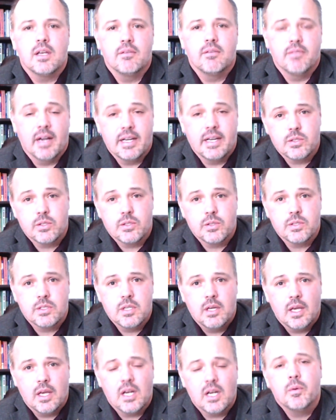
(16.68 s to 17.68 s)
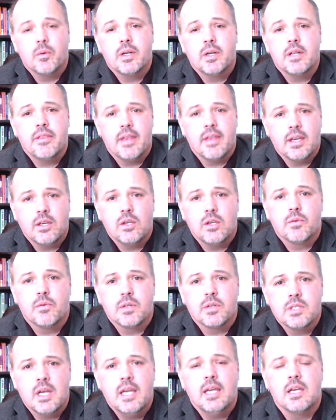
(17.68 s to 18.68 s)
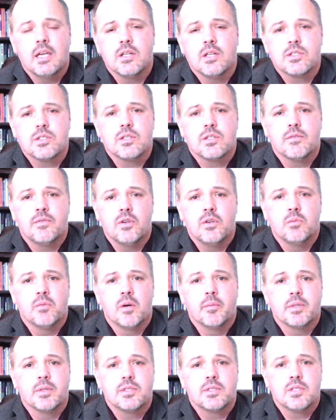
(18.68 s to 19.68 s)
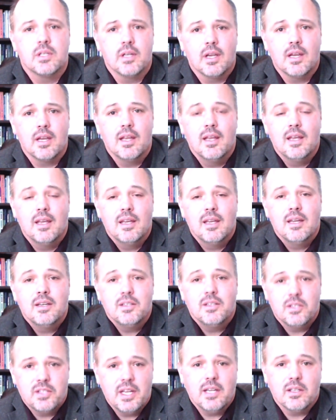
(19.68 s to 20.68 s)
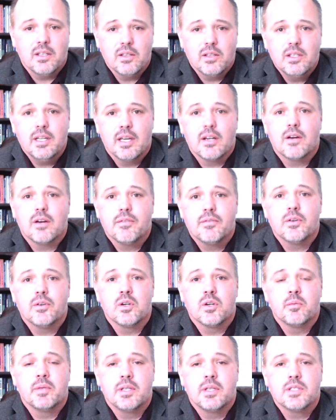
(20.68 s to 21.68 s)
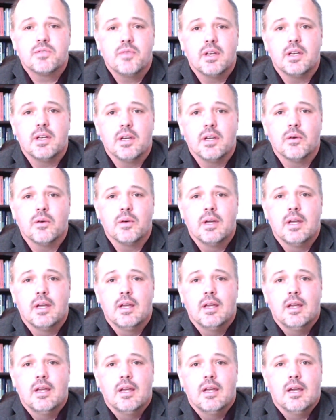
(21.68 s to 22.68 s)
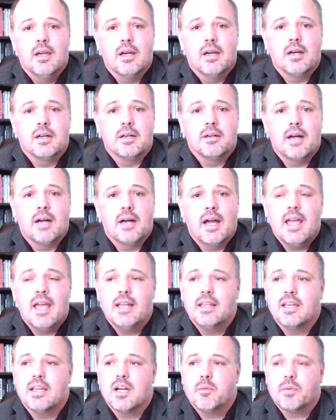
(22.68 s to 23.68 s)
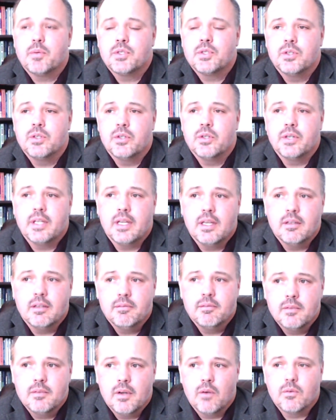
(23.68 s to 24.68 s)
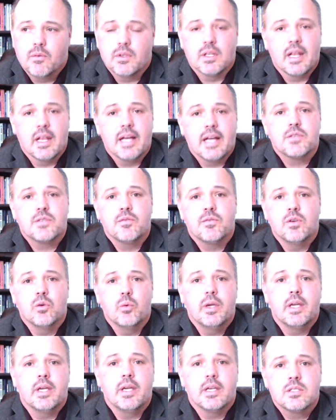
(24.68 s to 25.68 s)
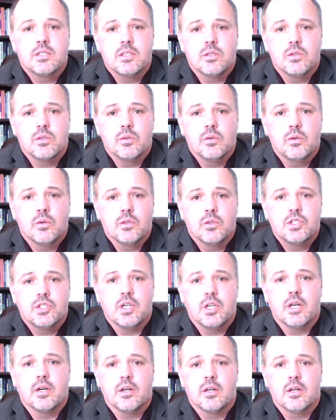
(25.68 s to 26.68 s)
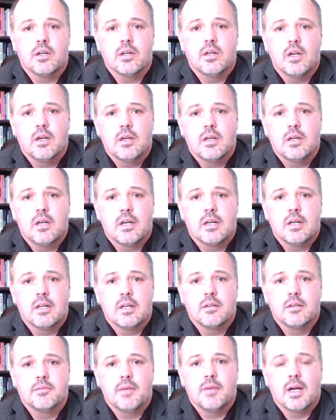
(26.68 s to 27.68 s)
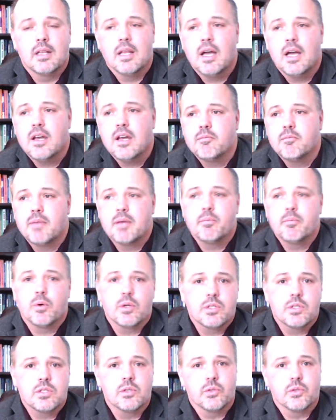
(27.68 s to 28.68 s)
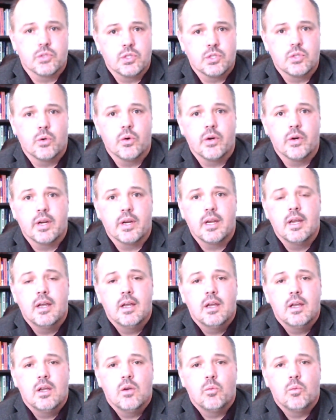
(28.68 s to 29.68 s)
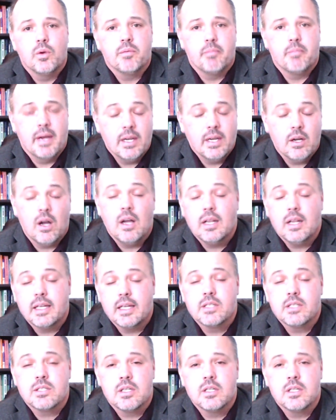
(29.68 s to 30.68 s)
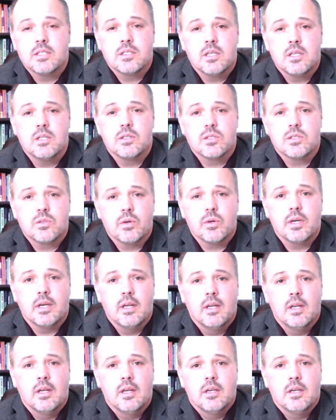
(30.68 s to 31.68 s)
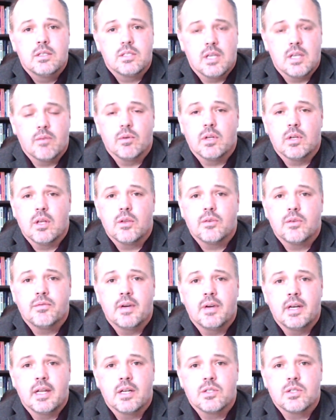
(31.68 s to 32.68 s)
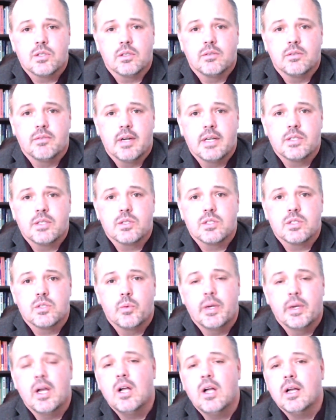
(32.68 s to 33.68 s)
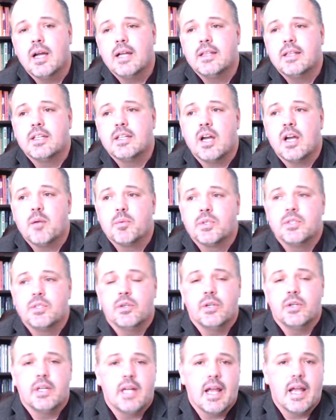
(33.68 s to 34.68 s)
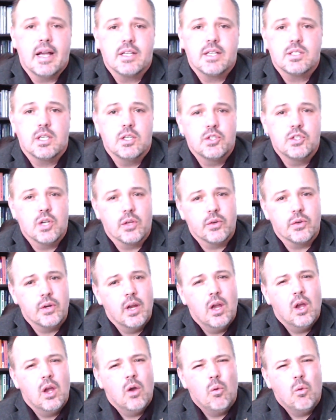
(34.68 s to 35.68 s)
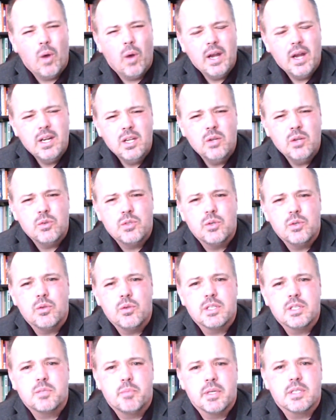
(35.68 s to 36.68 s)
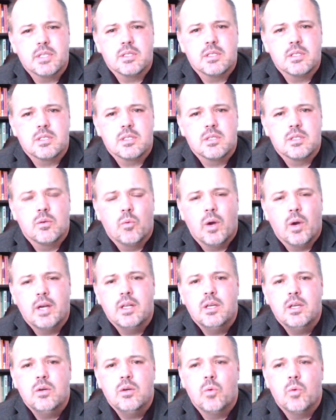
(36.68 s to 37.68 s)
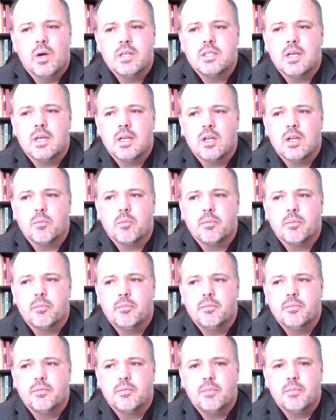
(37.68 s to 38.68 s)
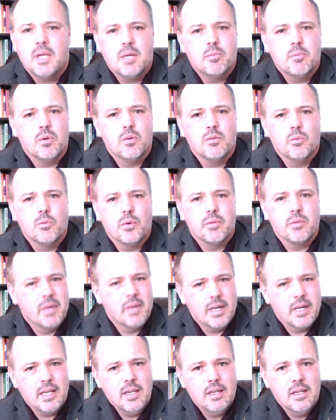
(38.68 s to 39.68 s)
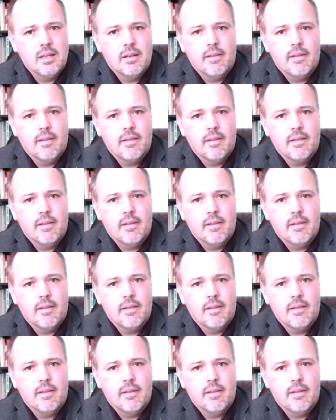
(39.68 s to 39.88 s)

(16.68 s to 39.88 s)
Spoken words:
Advisors, and I want to thank you for taking just a few moments today to take a look at our firm in this video. I had the opportunity over the last few weeks to share a lot of my personal story with my colleagues in this industry, several other financial advisors. We all got the opportunity to ask each other, why do you do this business? Why do you want to help people with money?